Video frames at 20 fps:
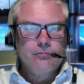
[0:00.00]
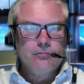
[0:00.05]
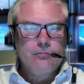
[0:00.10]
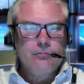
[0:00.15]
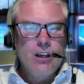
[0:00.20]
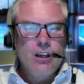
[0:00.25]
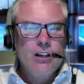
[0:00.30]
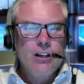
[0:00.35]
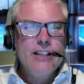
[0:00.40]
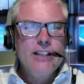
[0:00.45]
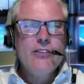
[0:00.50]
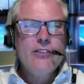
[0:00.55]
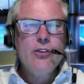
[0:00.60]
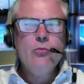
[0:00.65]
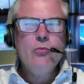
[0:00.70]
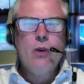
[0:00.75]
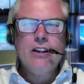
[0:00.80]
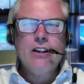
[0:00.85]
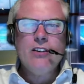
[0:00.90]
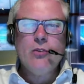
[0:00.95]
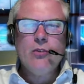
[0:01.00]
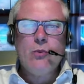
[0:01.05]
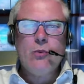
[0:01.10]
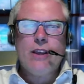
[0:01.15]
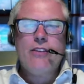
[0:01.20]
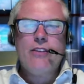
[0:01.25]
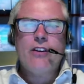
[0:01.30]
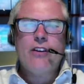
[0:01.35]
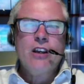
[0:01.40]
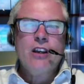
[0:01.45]
And I do wonder
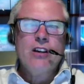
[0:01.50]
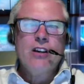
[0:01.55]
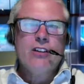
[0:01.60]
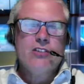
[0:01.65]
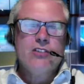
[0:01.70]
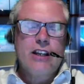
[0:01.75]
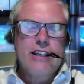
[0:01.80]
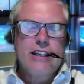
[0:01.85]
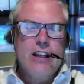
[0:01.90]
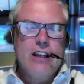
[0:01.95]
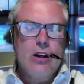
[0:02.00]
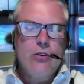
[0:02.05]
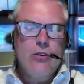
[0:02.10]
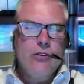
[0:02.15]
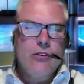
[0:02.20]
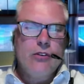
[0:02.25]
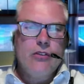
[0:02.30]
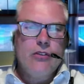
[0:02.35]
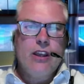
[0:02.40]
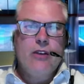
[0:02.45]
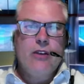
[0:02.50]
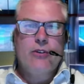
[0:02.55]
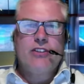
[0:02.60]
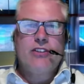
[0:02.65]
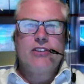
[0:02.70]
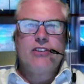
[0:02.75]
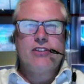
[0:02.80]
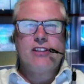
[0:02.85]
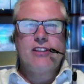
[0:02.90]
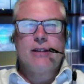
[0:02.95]
whether, because I know that there
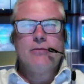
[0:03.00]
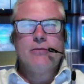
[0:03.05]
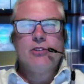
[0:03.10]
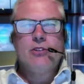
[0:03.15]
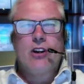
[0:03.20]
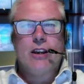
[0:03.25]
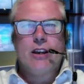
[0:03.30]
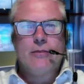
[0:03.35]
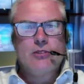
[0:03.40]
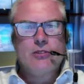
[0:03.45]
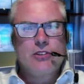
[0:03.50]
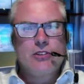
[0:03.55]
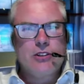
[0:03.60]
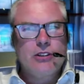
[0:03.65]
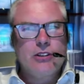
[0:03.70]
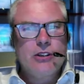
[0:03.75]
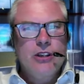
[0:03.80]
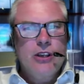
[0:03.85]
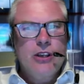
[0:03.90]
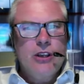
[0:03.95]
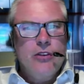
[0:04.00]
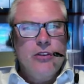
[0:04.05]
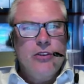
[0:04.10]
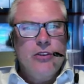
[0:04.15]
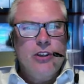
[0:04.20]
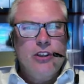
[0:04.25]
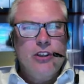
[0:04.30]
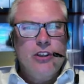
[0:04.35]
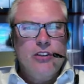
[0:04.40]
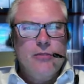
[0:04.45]
is sometimes that
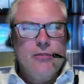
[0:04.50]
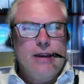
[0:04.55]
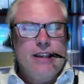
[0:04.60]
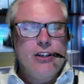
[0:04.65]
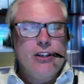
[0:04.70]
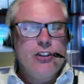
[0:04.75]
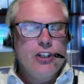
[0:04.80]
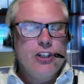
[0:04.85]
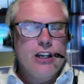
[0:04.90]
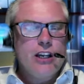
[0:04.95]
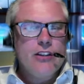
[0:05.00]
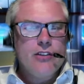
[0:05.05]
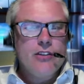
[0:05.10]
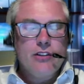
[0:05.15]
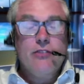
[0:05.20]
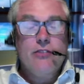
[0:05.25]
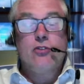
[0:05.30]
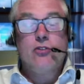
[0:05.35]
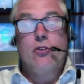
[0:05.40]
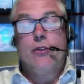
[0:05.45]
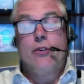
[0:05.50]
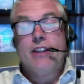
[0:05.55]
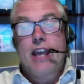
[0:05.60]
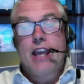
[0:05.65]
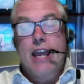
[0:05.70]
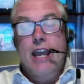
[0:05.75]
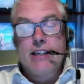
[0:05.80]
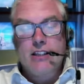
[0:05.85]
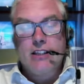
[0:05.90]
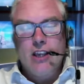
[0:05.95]
the manager, sorry, the
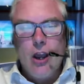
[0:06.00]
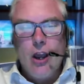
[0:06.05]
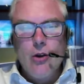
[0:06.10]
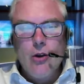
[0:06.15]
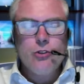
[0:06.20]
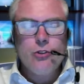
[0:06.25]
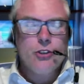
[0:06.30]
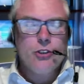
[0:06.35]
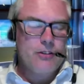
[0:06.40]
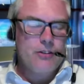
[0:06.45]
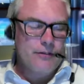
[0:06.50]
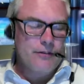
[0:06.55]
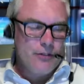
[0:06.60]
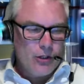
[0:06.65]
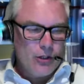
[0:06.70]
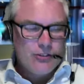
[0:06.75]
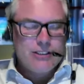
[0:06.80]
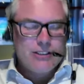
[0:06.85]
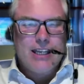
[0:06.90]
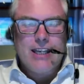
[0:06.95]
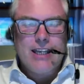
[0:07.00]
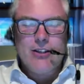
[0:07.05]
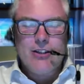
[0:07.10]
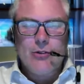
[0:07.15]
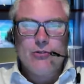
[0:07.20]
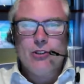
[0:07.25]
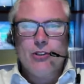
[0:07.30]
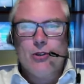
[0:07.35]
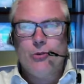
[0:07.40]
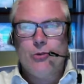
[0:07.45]
head coach, I've got to get
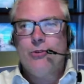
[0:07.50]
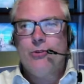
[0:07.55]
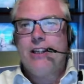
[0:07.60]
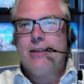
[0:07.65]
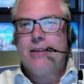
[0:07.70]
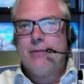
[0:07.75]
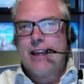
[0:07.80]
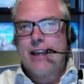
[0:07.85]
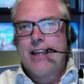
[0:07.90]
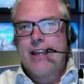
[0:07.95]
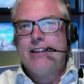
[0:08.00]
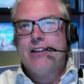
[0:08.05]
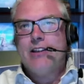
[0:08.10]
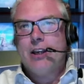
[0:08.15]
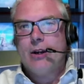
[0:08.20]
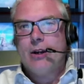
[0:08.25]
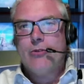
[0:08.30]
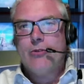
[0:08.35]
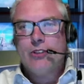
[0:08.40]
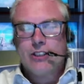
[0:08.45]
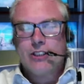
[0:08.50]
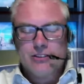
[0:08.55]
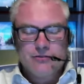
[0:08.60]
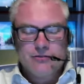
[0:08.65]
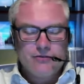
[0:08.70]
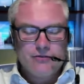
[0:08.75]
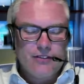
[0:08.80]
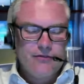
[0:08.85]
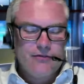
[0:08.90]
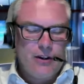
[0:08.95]
used to calling him a head coach. He's
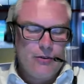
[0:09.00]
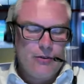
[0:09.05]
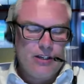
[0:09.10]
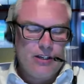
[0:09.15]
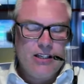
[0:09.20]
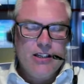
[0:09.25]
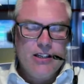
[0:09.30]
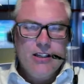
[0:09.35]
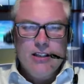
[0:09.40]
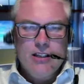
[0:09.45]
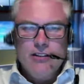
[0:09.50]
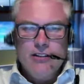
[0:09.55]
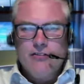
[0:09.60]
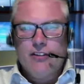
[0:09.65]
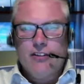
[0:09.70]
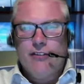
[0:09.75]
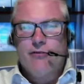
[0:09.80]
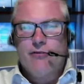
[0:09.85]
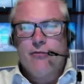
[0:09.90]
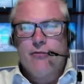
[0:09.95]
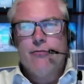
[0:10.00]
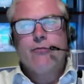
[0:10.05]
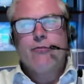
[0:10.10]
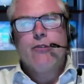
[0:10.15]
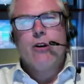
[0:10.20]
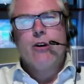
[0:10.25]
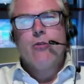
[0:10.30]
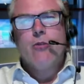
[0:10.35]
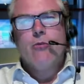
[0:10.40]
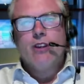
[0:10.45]
a very different
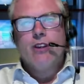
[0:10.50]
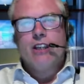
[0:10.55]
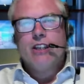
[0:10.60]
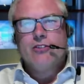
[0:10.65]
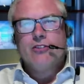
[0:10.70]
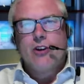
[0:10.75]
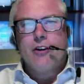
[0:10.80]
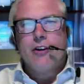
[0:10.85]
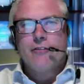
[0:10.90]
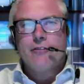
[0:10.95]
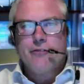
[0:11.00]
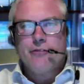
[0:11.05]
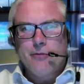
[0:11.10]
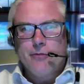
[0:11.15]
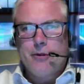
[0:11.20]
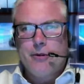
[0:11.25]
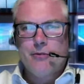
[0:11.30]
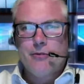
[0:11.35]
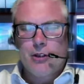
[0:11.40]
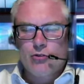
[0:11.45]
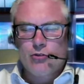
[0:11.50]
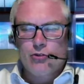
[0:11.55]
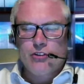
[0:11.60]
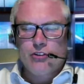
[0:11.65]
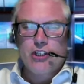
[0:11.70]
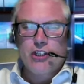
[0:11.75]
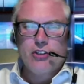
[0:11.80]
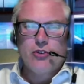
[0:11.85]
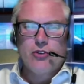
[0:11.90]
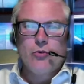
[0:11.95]
role that he's got from a
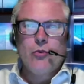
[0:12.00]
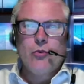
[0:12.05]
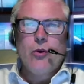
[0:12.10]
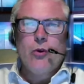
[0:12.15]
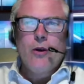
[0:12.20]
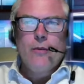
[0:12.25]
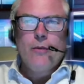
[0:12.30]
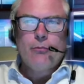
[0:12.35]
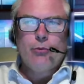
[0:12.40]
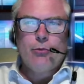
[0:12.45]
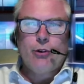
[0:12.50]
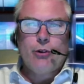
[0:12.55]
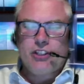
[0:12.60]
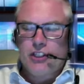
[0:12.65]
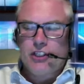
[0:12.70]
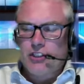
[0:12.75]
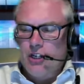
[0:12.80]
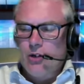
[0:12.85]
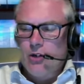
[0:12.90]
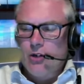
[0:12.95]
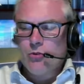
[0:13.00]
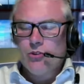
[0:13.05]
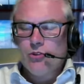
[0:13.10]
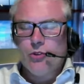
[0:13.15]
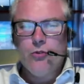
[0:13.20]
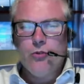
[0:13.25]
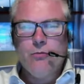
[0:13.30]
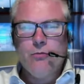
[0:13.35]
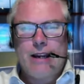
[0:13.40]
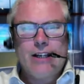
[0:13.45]
traditional British old
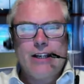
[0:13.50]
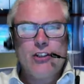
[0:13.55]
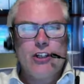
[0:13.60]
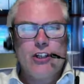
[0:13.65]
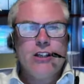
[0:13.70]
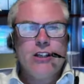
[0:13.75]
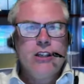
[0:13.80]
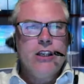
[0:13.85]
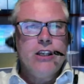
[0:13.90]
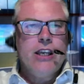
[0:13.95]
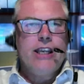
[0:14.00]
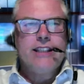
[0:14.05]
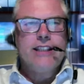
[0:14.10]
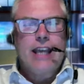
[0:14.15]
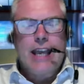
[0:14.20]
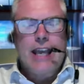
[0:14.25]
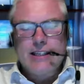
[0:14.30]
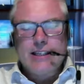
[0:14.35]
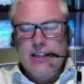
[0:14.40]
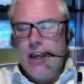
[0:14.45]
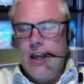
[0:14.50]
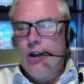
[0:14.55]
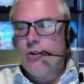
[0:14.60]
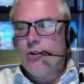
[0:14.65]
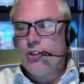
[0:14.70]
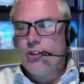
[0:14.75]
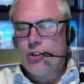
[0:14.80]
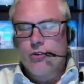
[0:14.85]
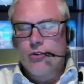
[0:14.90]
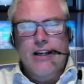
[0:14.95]
school manager. He's a head
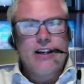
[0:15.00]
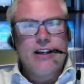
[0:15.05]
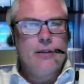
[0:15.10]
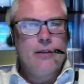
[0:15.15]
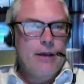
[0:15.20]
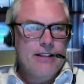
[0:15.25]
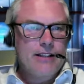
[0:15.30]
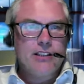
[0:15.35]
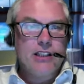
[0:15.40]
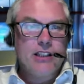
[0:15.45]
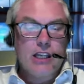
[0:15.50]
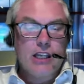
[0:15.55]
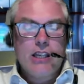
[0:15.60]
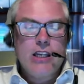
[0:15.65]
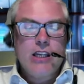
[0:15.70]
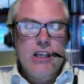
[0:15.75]
coach, Julien Lepetegui.